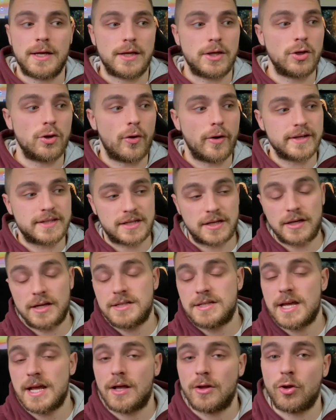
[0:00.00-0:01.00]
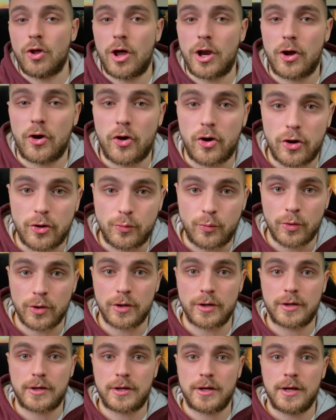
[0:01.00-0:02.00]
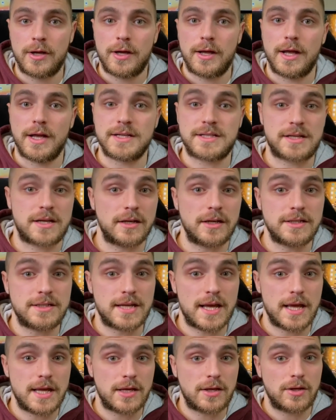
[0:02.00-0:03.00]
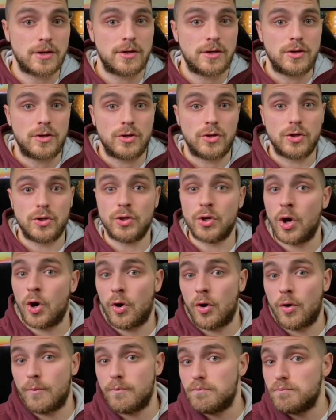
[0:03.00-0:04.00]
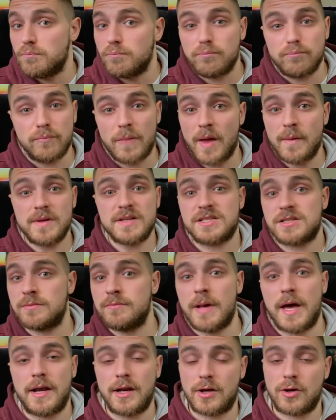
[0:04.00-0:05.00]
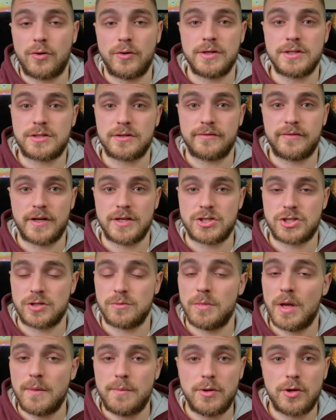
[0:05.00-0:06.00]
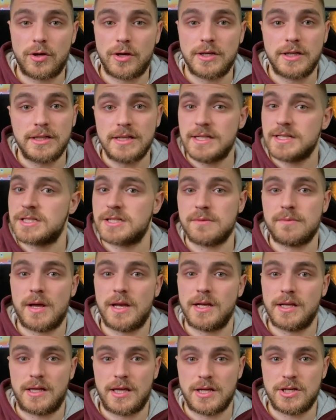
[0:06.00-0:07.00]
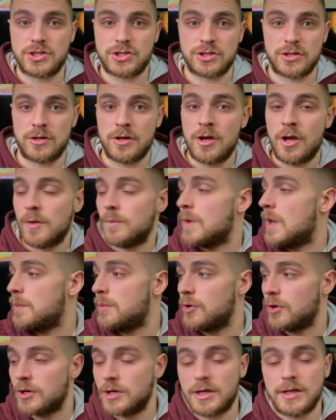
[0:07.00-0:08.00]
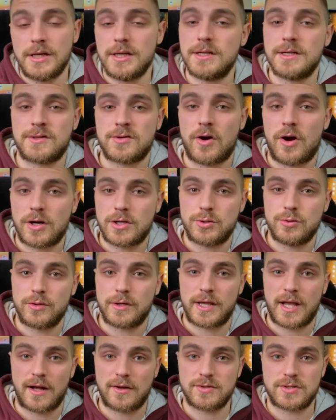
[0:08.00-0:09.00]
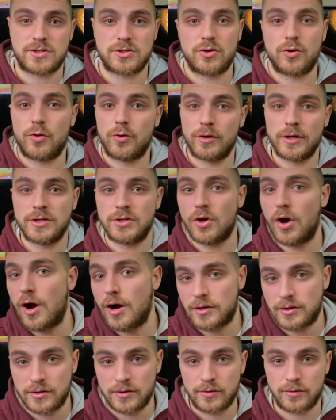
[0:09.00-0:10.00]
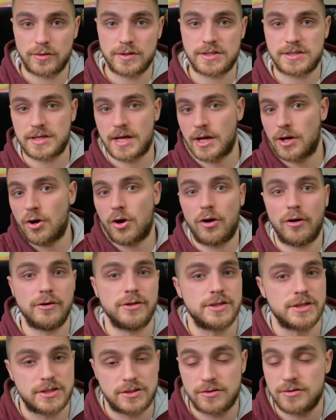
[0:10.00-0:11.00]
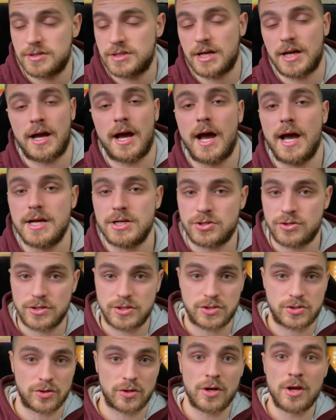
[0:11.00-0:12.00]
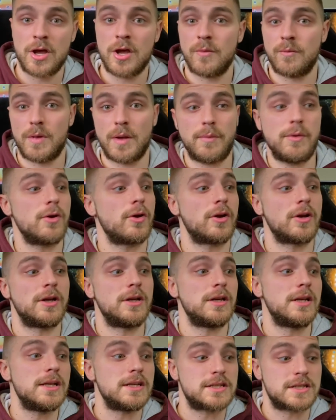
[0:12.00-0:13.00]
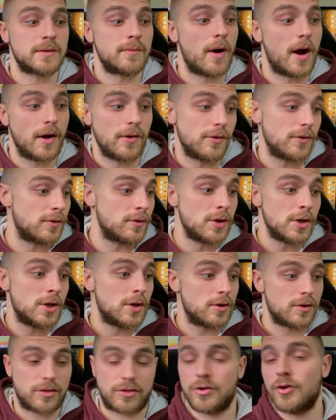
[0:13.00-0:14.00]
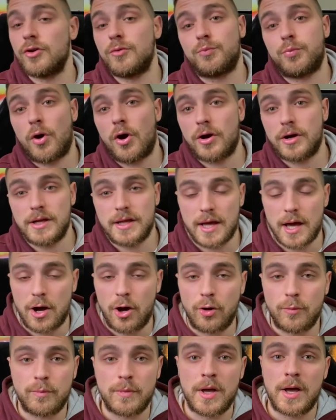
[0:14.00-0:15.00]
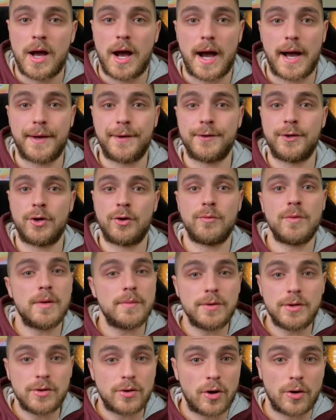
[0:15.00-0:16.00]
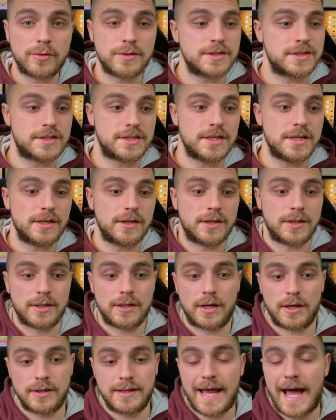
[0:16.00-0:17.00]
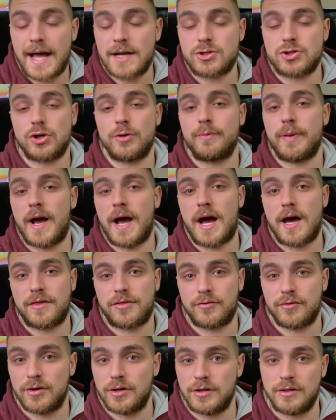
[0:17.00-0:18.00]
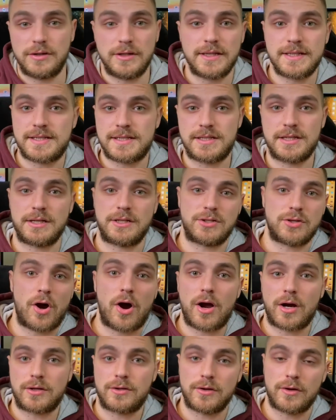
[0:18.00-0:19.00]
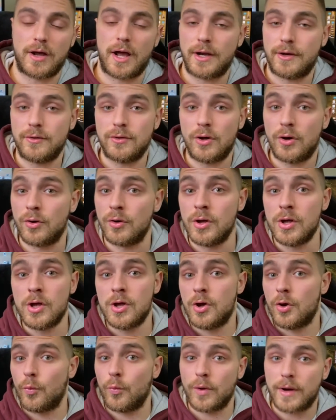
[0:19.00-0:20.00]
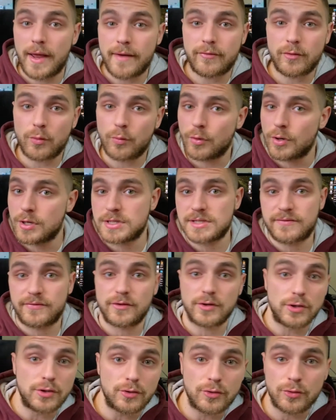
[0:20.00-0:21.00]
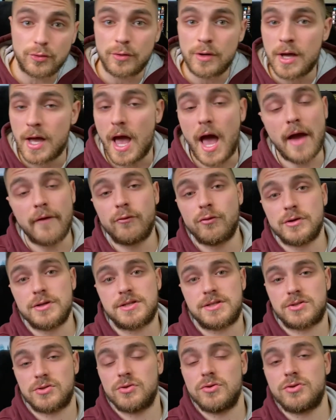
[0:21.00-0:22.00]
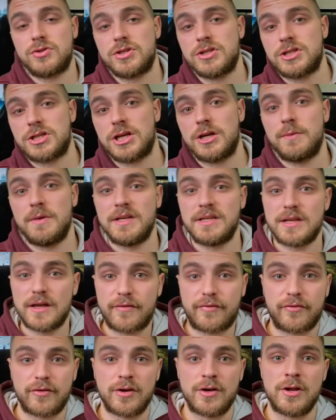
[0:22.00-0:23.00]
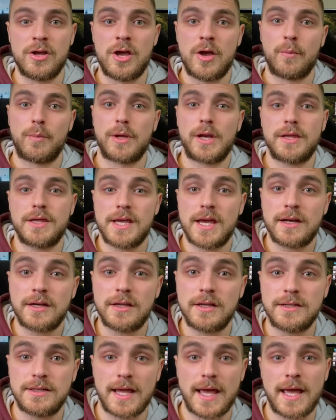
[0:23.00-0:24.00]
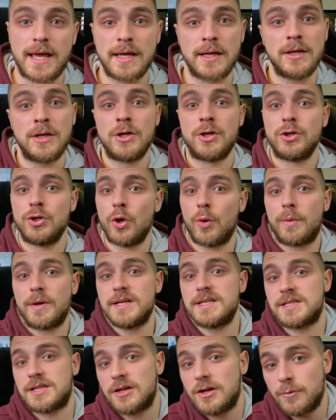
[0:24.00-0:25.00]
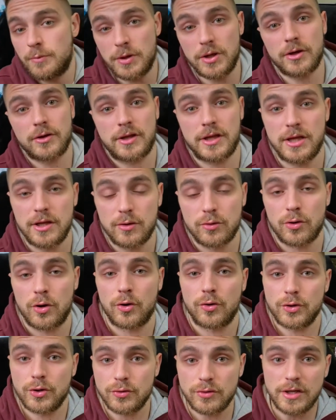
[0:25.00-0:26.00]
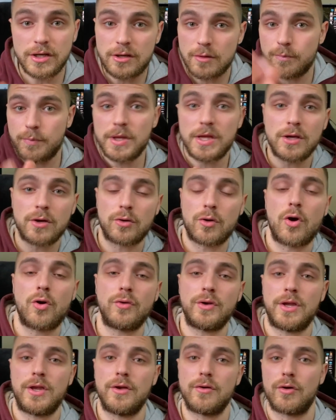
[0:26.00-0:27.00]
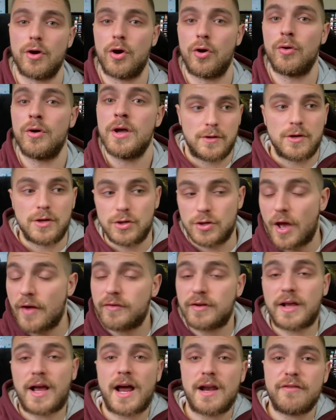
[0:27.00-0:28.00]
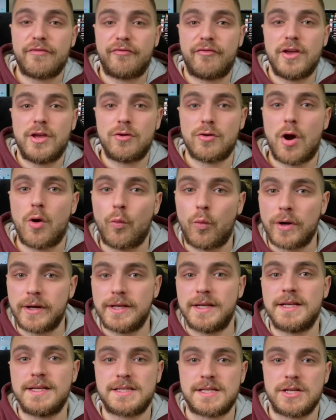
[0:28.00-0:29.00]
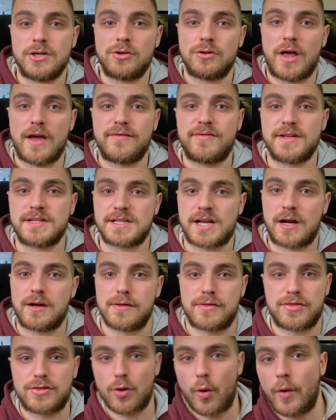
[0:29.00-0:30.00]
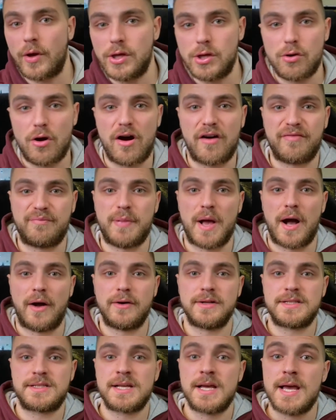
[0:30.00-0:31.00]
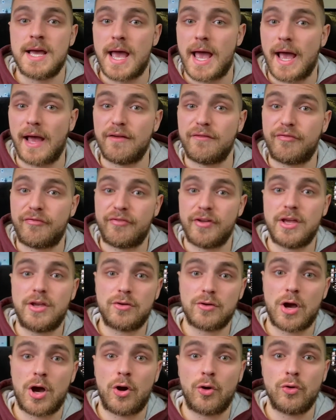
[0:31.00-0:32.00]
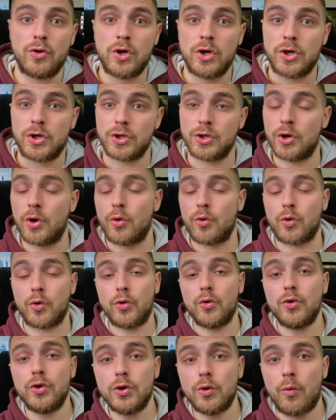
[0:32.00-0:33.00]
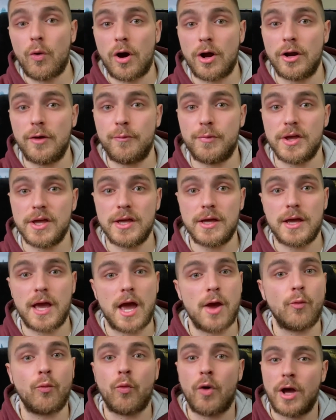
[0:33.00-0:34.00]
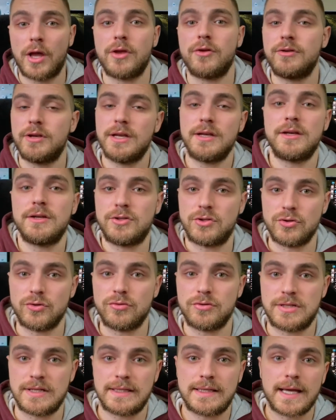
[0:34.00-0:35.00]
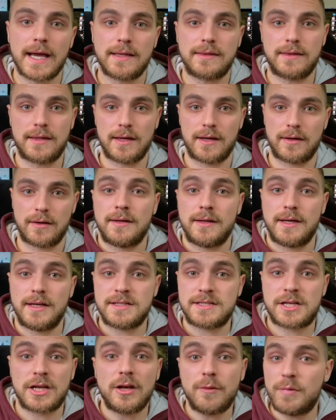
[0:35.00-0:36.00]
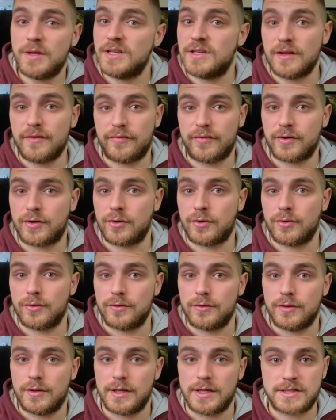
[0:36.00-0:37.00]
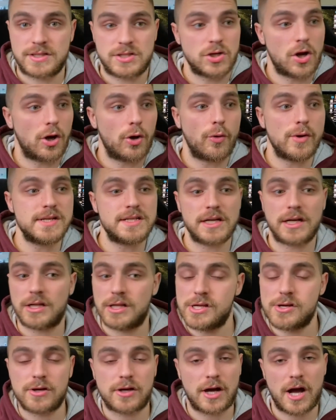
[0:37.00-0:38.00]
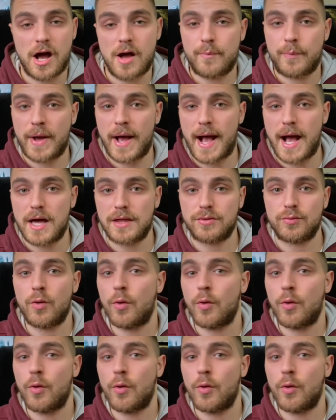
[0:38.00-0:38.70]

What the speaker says: You know, it's gonna take a lot of hard work. It's gonna take, you know, maybe some medical intervention. Maybe you're gonna need some medication. Maybe you're gonna need to talk to a counselor or a doctor or a psychologist or a psychiatrist, or maybe you're gonna need some other third party help. I don't know, maybe you go and see a naturopath or a holistic doctor, I don't know. Whatever works for you, everyone's solution is gonna be different, but at the end of the day, nobody's gonna be your hero. You need to be your own hero. You have to kind of figure out what it is in your life that's kind of throwing you off balance, and figure out, you know, who you wanna be and what you need to do to get there. It's gonna be difficult. It's not always a clear-cut path.